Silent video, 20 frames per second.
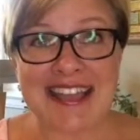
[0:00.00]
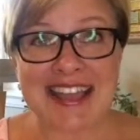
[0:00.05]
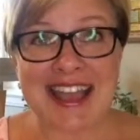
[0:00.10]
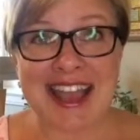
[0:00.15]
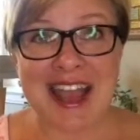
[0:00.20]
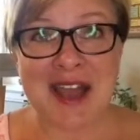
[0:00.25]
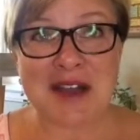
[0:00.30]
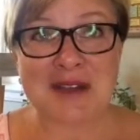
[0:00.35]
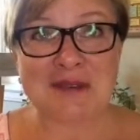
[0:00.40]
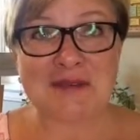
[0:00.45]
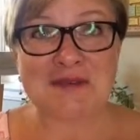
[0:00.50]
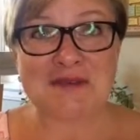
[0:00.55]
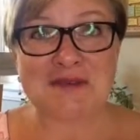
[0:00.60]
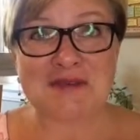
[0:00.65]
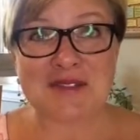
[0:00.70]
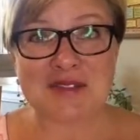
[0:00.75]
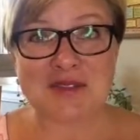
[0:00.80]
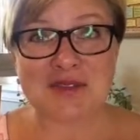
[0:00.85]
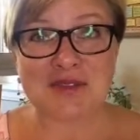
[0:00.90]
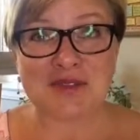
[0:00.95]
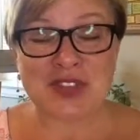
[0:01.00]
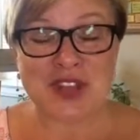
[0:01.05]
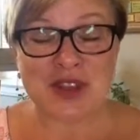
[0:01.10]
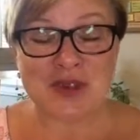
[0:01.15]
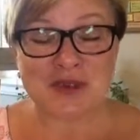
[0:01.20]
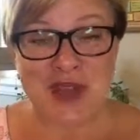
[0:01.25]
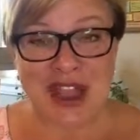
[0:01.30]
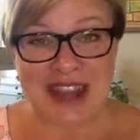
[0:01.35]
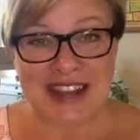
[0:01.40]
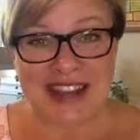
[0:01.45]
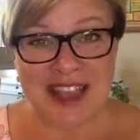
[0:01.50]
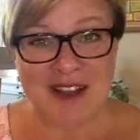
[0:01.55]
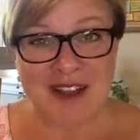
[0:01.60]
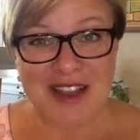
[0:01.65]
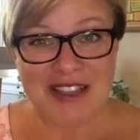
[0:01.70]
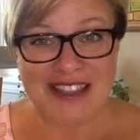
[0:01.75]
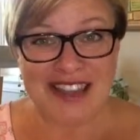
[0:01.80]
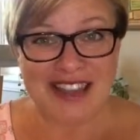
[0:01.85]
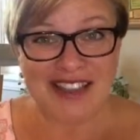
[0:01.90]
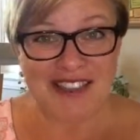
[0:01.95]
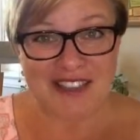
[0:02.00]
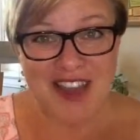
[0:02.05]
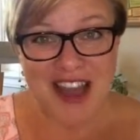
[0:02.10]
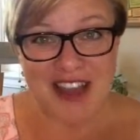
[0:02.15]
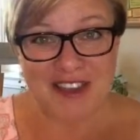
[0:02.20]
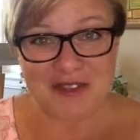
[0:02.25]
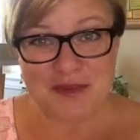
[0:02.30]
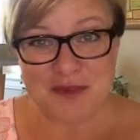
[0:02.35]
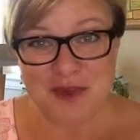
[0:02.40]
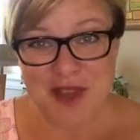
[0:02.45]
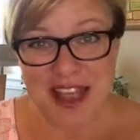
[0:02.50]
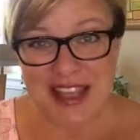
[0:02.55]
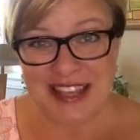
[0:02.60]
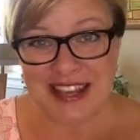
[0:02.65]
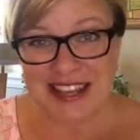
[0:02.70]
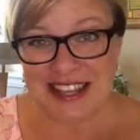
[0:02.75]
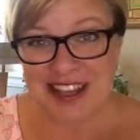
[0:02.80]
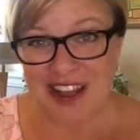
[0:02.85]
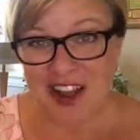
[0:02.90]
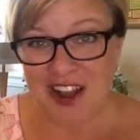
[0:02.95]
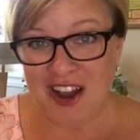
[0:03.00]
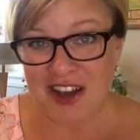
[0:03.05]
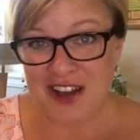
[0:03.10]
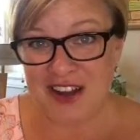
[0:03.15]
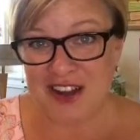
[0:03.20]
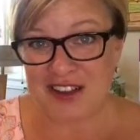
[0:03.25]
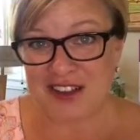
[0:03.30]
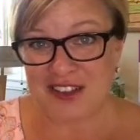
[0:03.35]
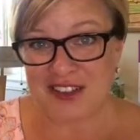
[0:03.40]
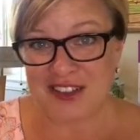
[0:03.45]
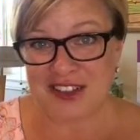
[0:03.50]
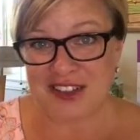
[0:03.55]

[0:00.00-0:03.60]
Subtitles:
right now I think a lot of mine are